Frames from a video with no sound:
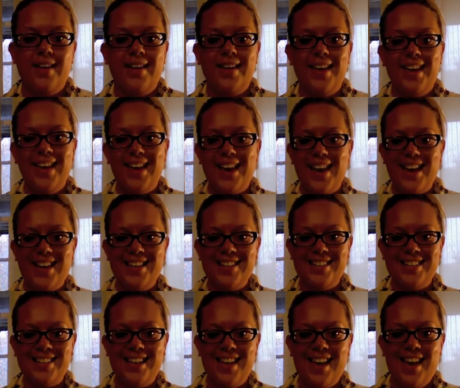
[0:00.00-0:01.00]
Hey
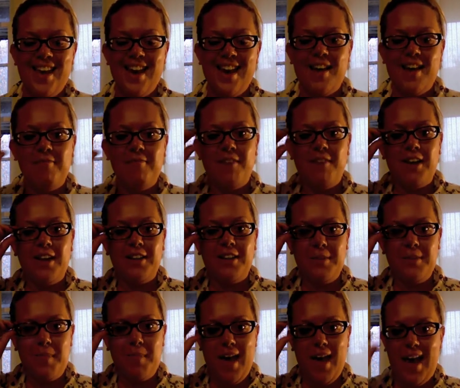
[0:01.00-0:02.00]
guys, I'm finally
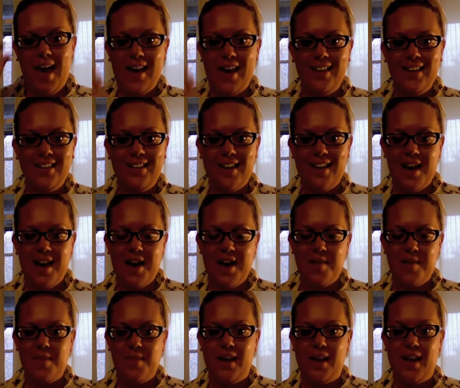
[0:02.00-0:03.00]
back,
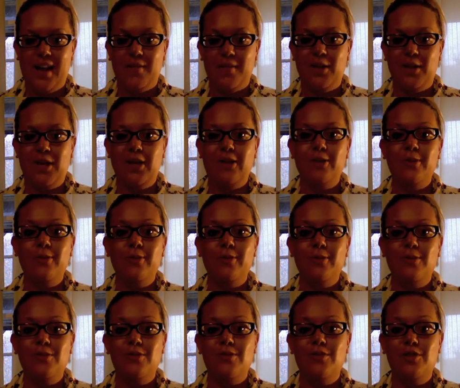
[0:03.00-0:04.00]
and I have a
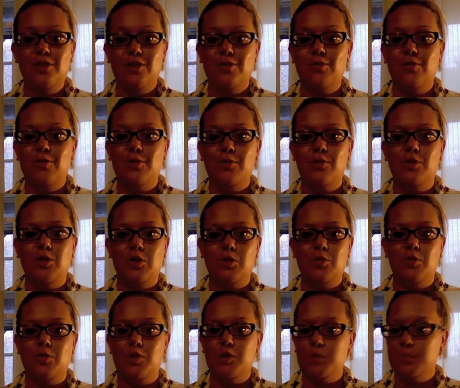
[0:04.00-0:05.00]

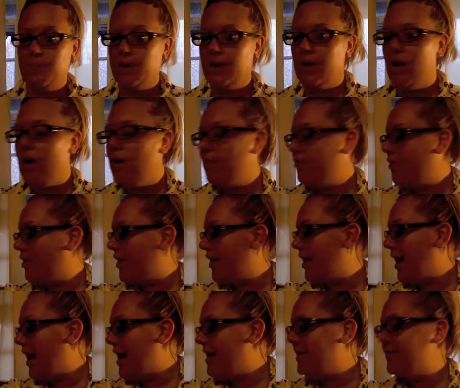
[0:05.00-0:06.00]
huge book haul for you
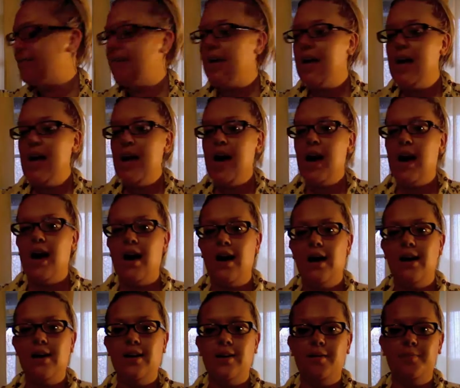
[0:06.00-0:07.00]
guys.
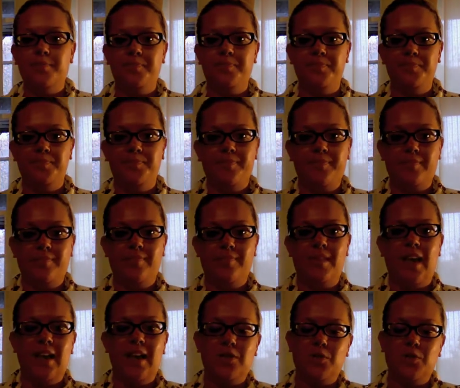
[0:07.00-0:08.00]
Um,
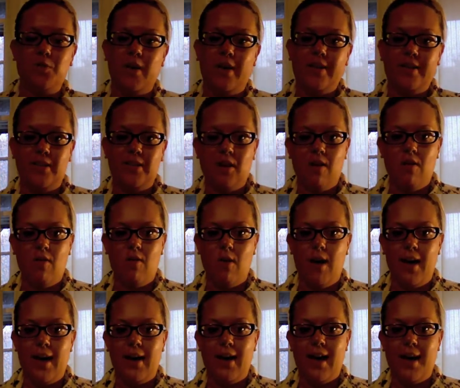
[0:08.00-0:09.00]
as you guys know,
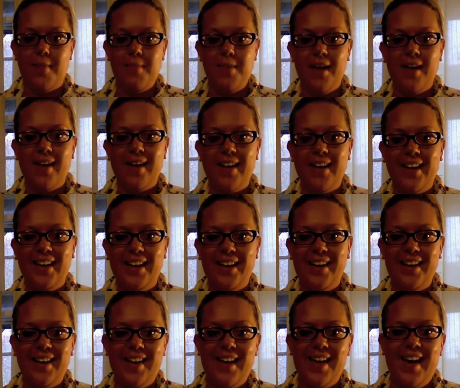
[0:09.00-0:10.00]
I got
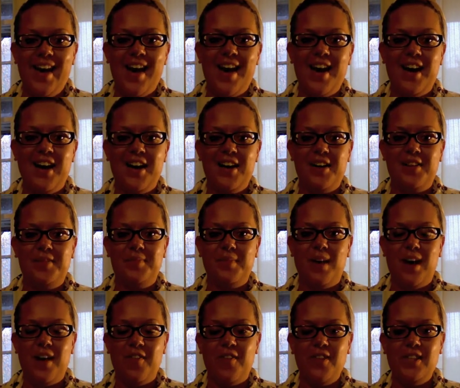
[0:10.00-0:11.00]
married on
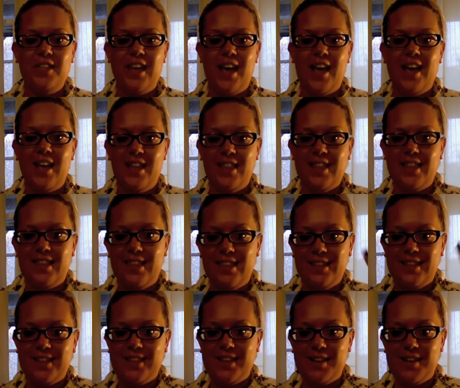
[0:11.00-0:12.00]
the 10th,
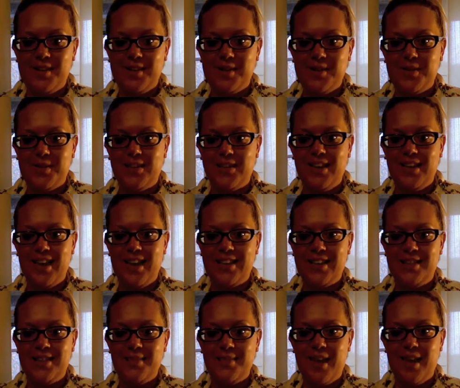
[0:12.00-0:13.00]
so
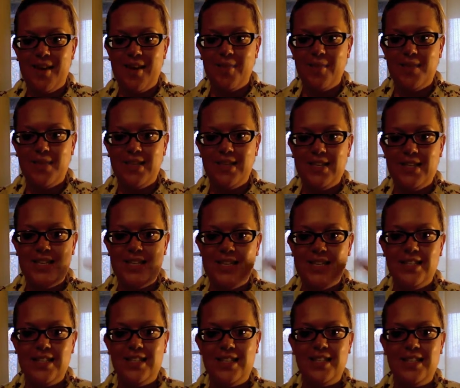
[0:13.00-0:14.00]
yes, I'm now a
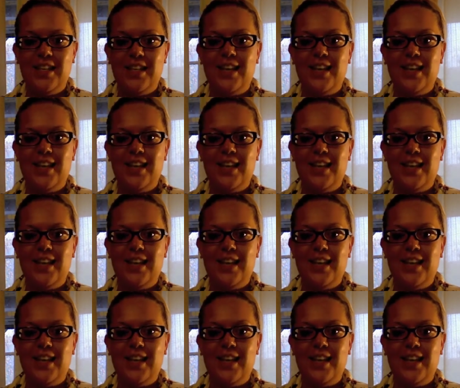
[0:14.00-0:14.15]
Mrs.